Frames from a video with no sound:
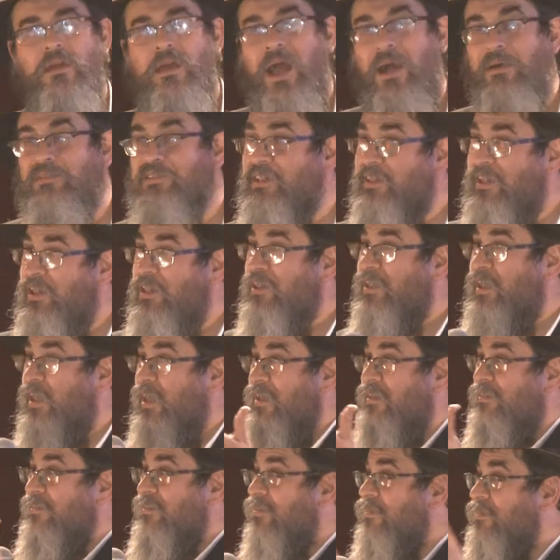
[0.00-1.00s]
I was a little
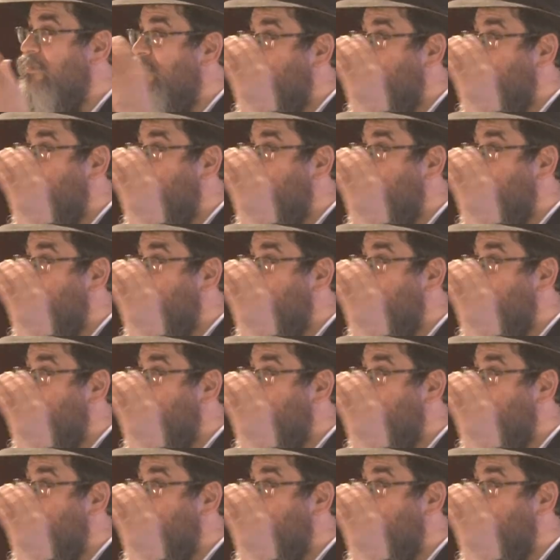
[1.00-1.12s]
kid,